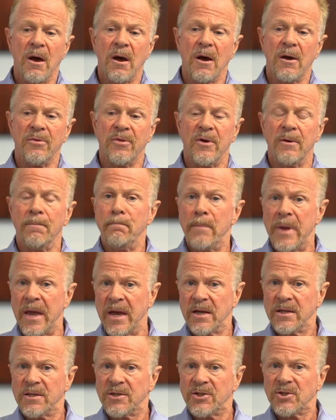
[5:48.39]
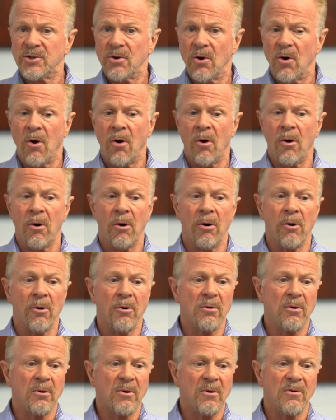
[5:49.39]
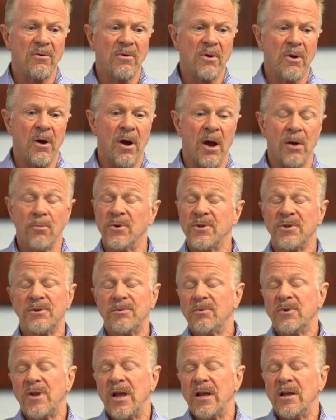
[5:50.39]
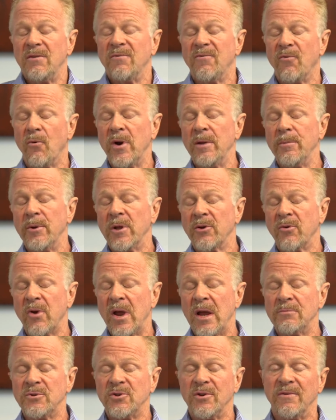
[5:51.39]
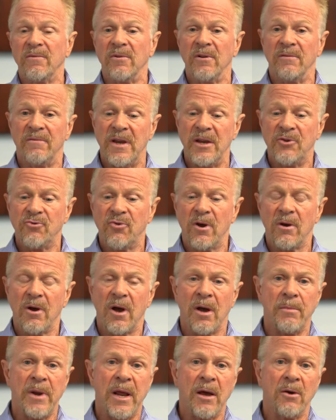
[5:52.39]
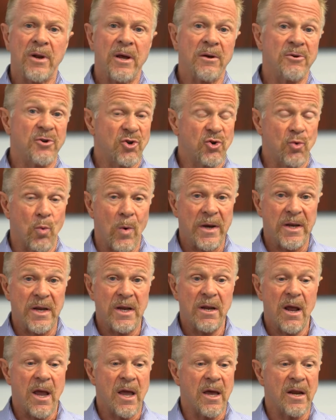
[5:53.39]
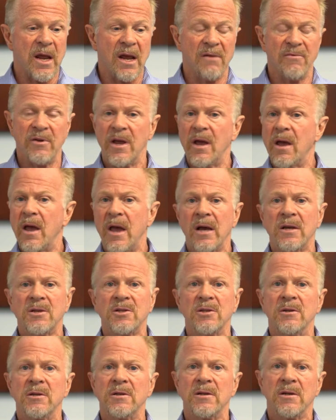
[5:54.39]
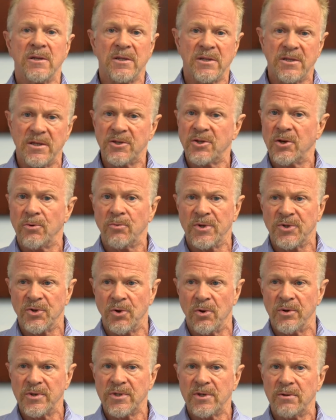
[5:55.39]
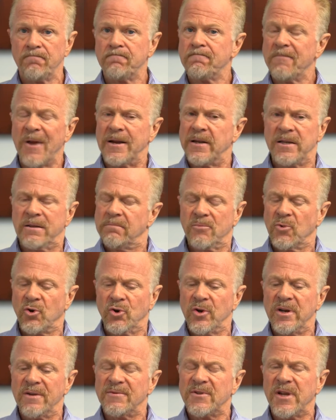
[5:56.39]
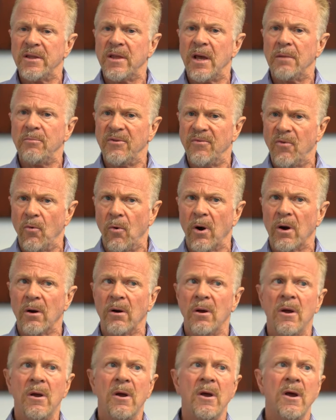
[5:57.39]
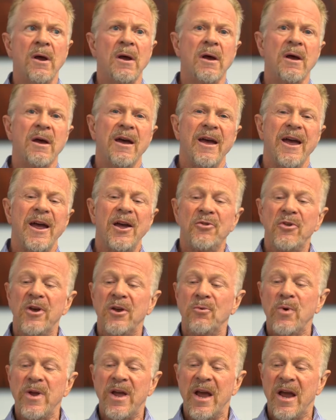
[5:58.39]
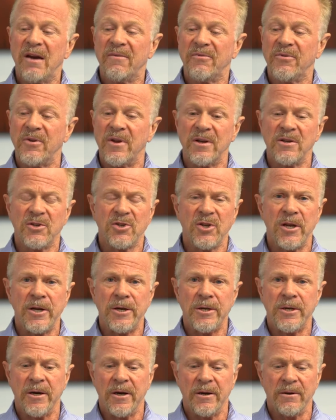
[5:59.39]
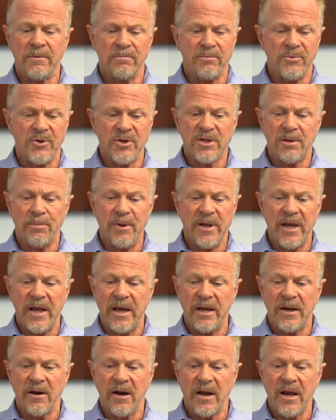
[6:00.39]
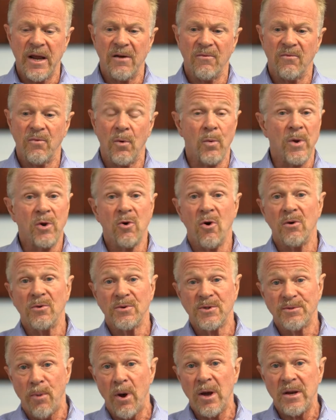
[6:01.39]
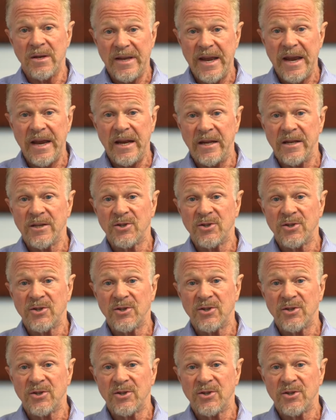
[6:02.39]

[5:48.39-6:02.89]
the meds are, I was taking 40 milligrams of Levitra. I'm now down to 20 and having excellent, consistent results. I couldn't have said that before. And then we have things, and just to be candid, I have what we call spontaneous